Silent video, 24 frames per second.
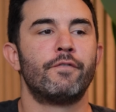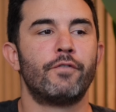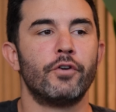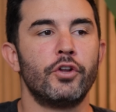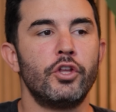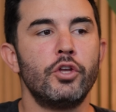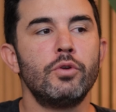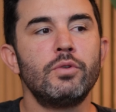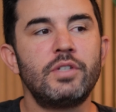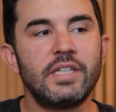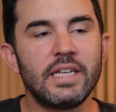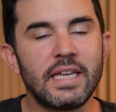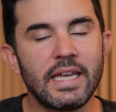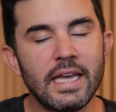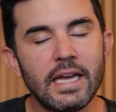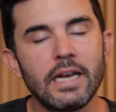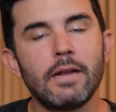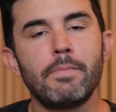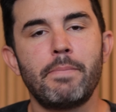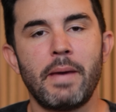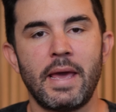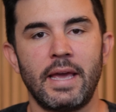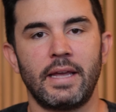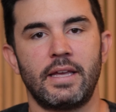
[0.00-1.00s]
for you to get
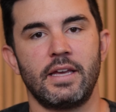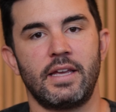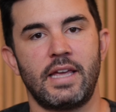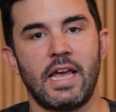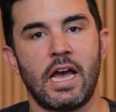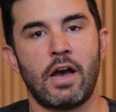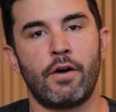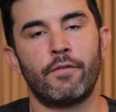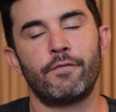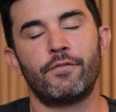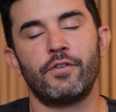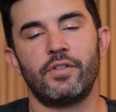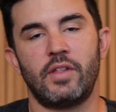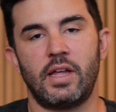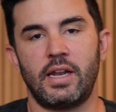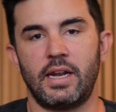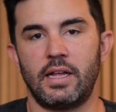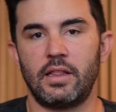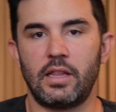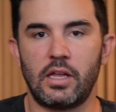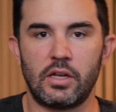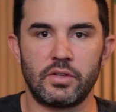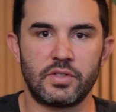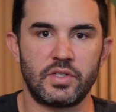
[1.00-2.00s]
a bank account for that
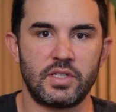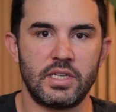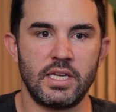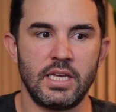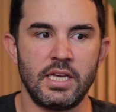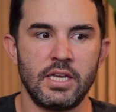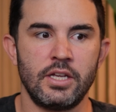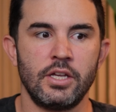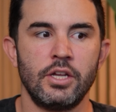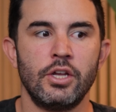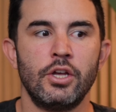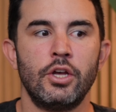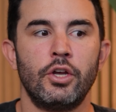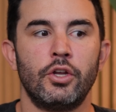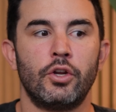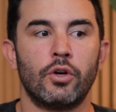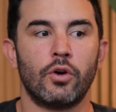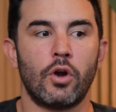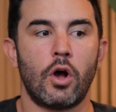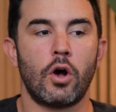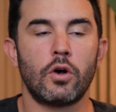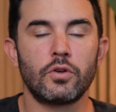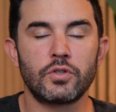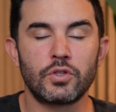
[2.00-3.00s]
LLC,
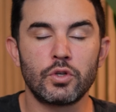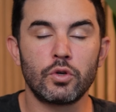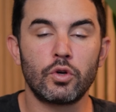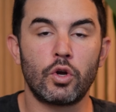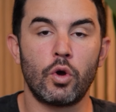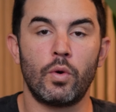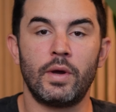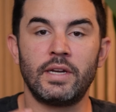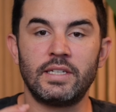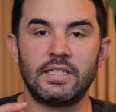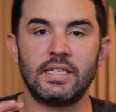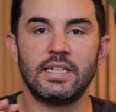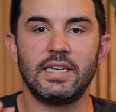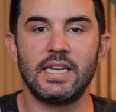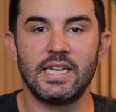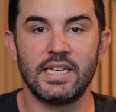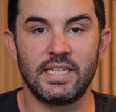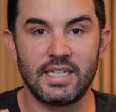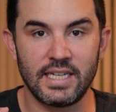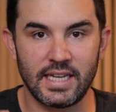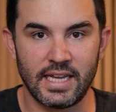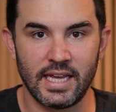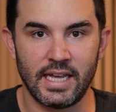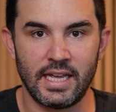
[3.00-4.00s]
you're also going to
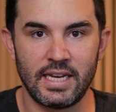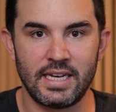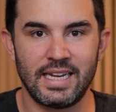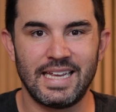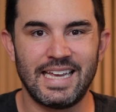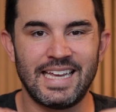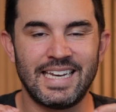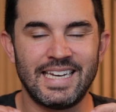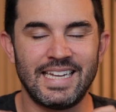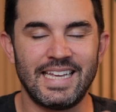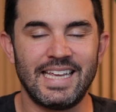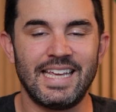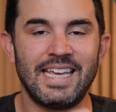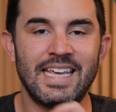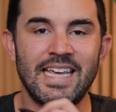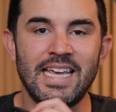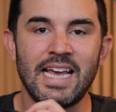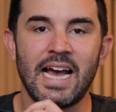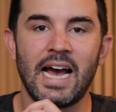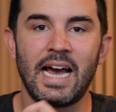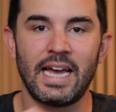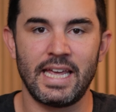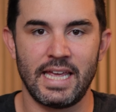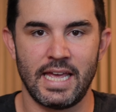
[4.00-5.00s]
need to get an
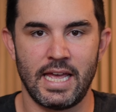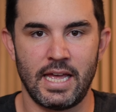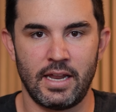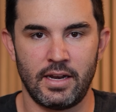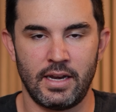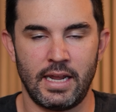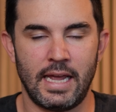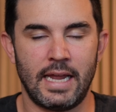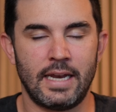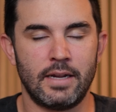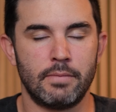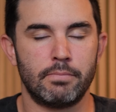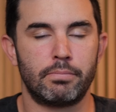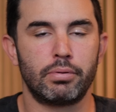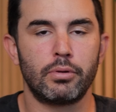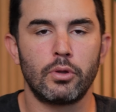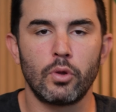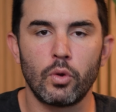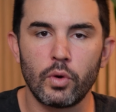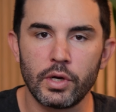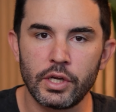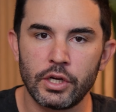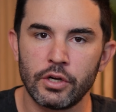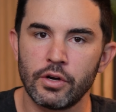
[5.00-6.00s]
EIN, an
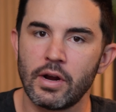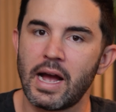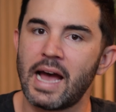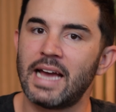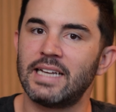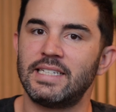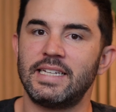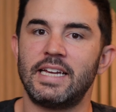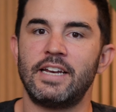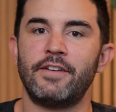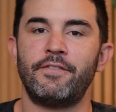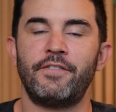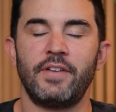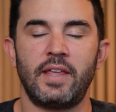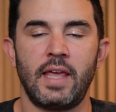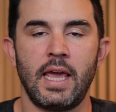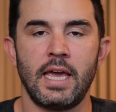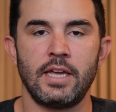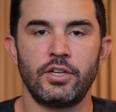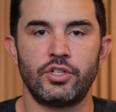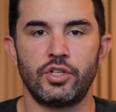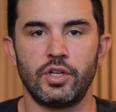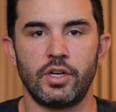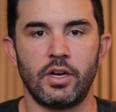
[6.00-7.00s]
employer
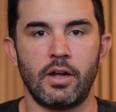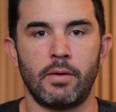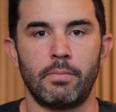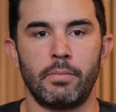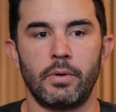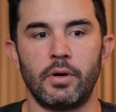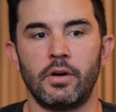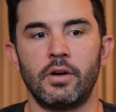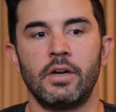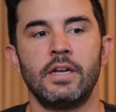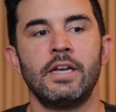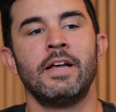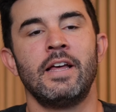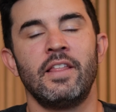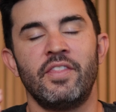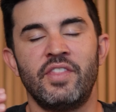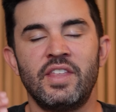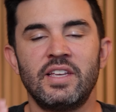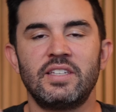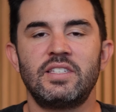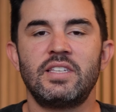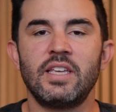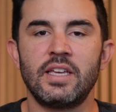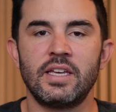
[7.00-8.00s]
identification number.
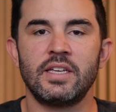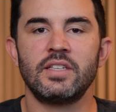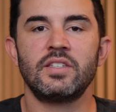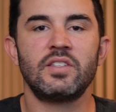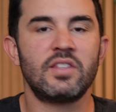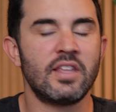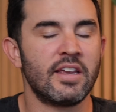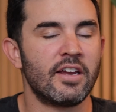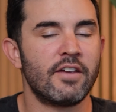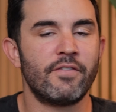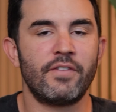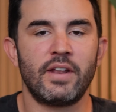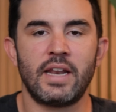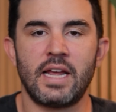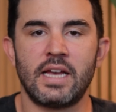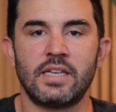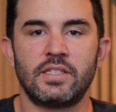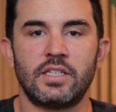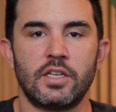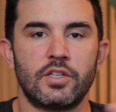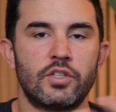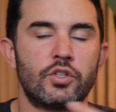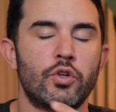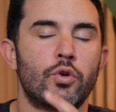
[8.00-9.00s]
This is, think of it
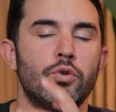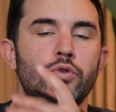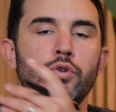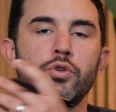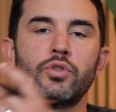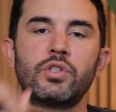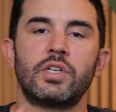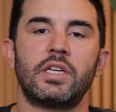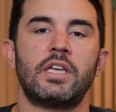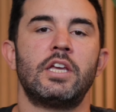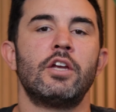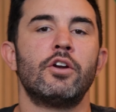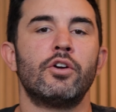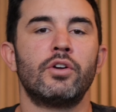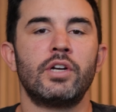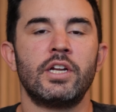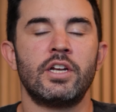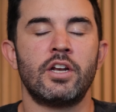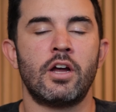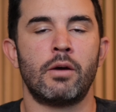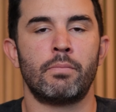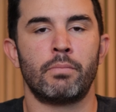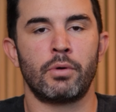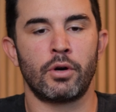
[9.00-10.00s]
as a social security
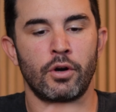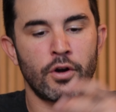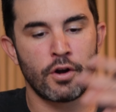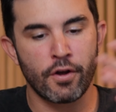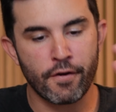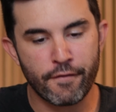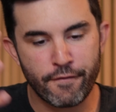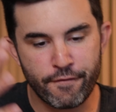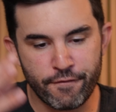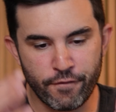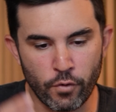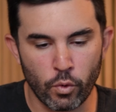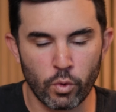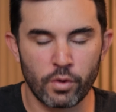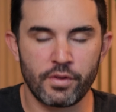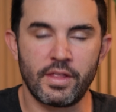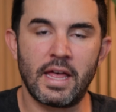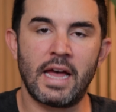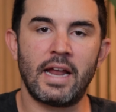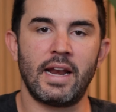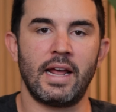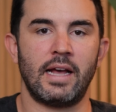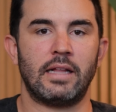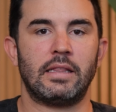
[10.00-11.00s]
number for
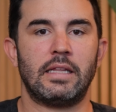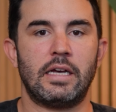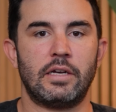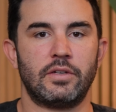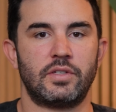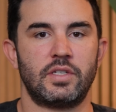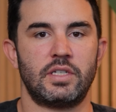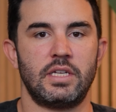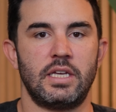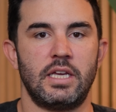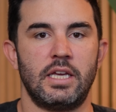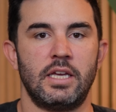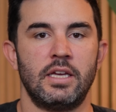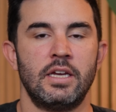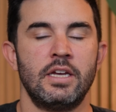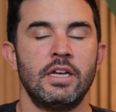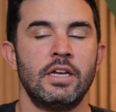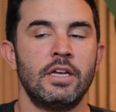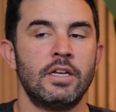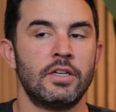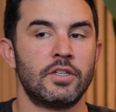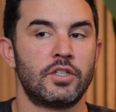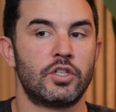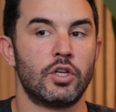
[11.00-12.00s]
that LLC.
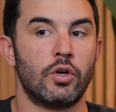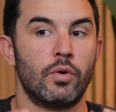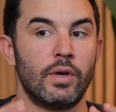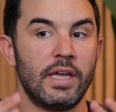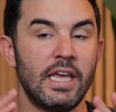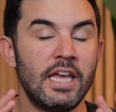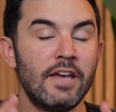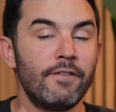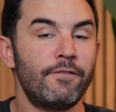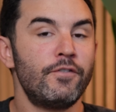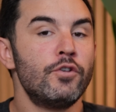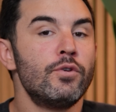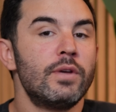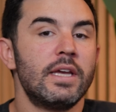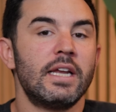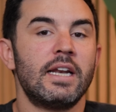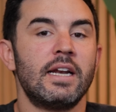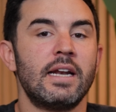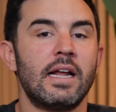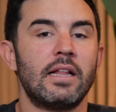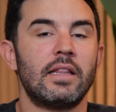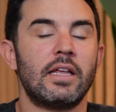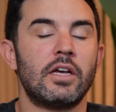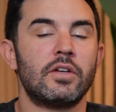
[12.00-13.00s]
So if you get
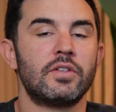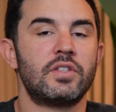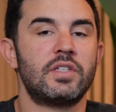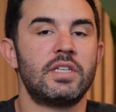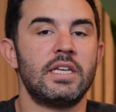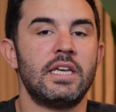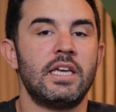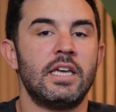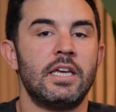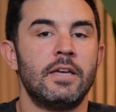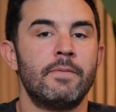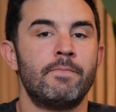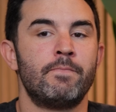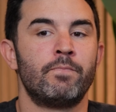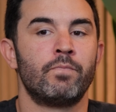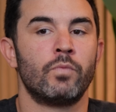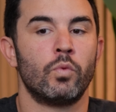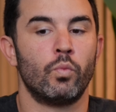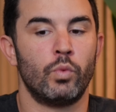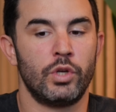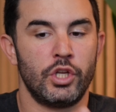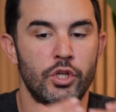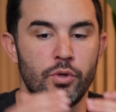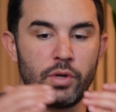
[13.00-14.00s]
an LLC,
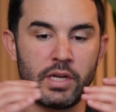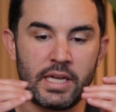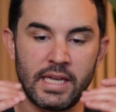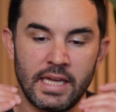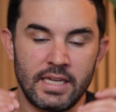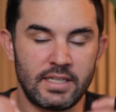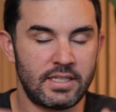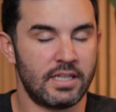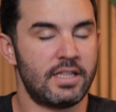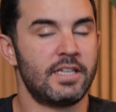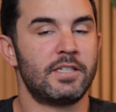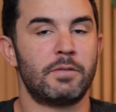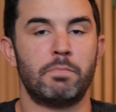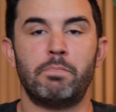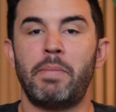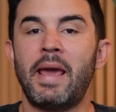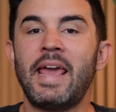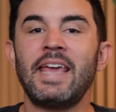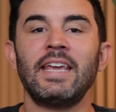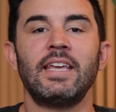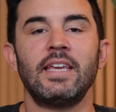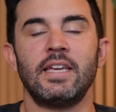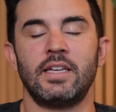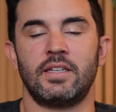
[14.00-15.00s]
when you get to this
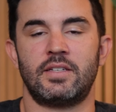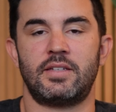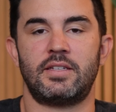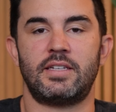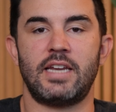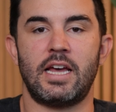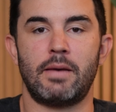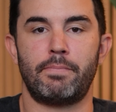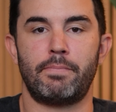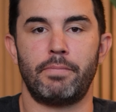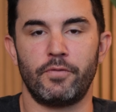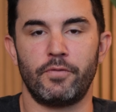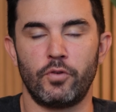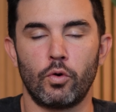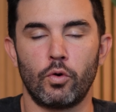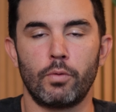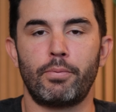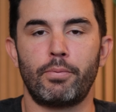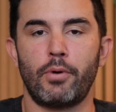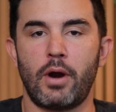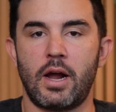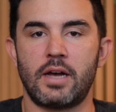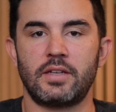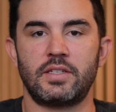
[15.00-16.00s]
banking step of your
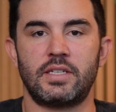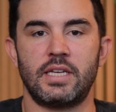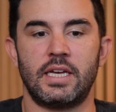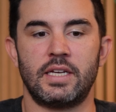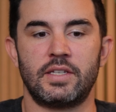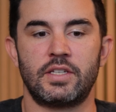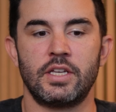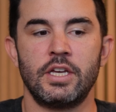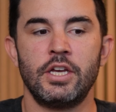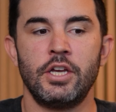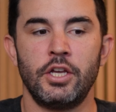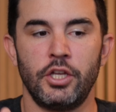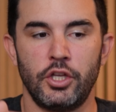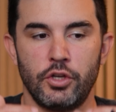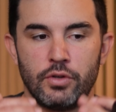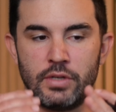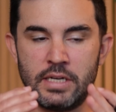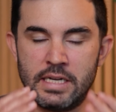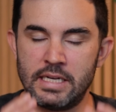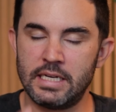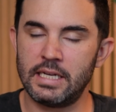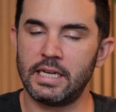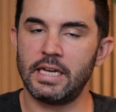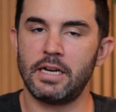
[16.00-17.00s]
process, you
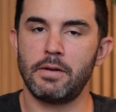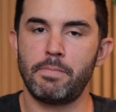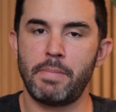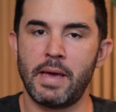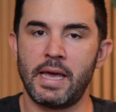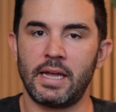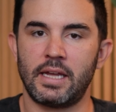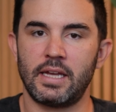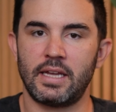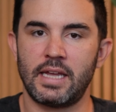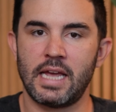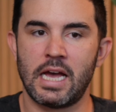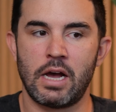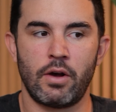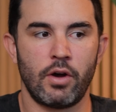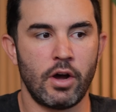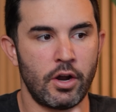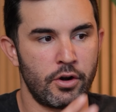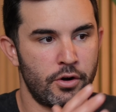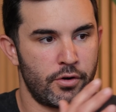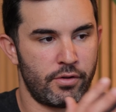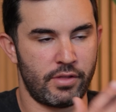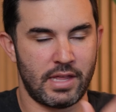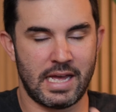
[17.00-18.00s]
need to get a bank account
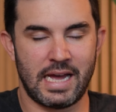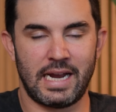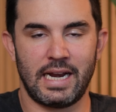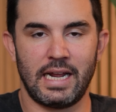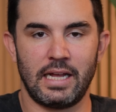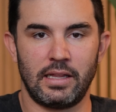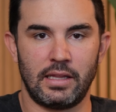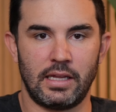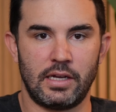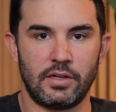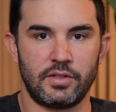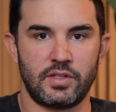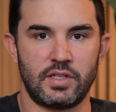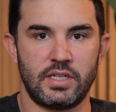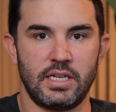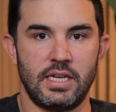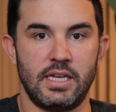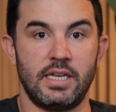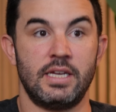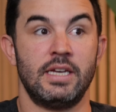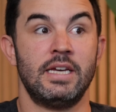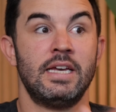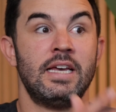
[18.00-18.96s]
under that LLC.